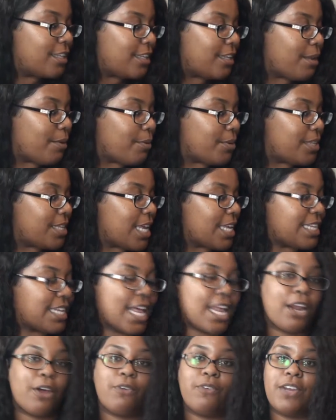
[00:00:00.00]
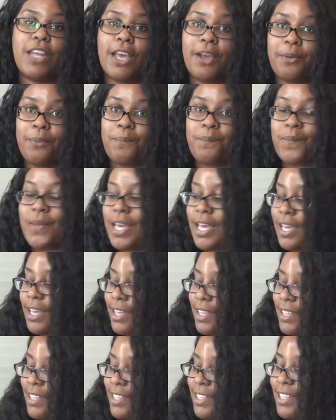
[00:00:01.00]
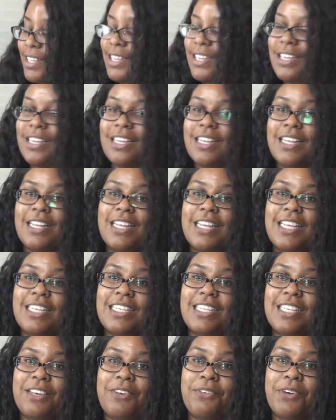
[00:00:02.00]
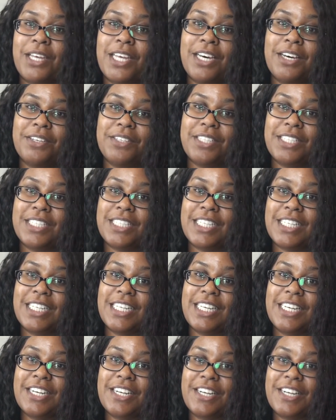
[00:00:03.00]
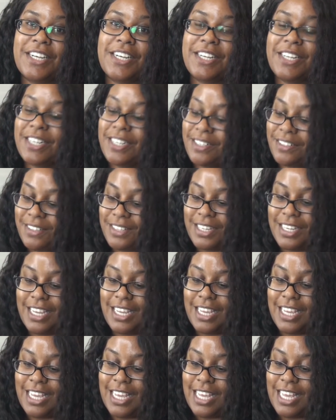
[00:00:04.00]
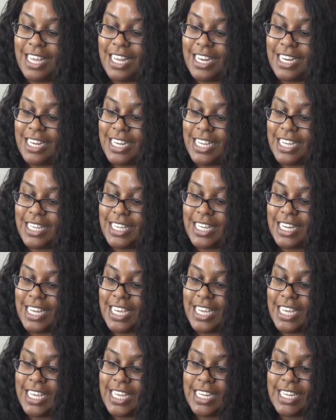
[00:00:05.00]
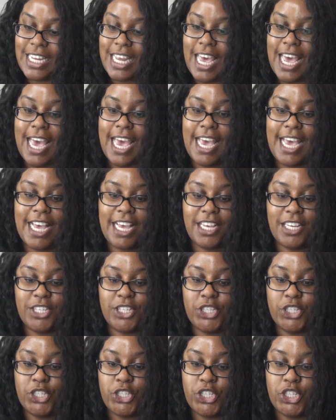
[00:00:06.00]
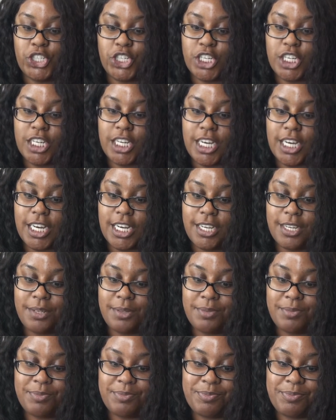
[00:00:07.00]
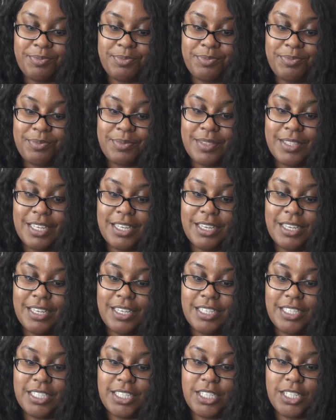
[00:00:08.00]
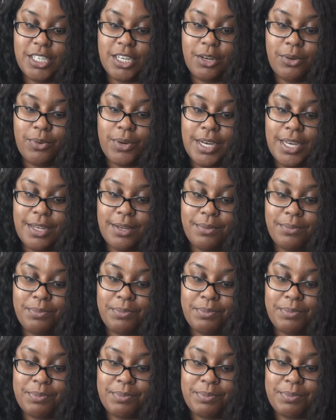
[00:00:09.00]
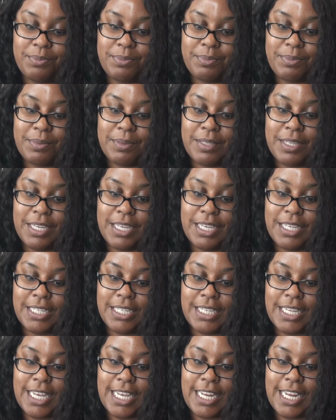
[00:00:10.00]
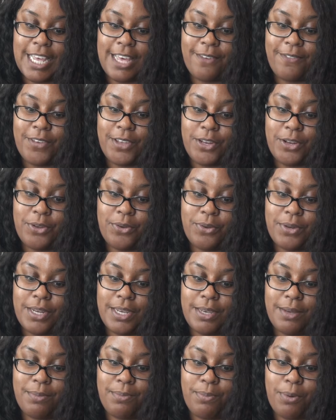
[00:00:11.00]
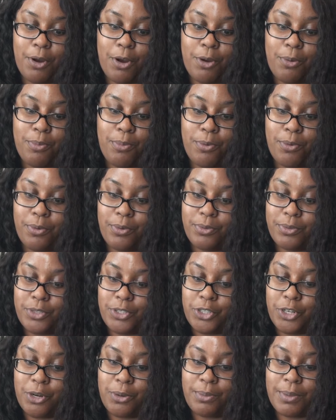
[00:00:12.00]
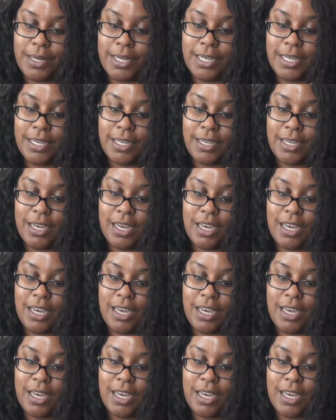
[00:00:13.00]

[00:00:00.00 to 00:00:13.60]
Let me set that over there. Let's see what else is in here. This is a sugar what? It said heavy duty purple Germany.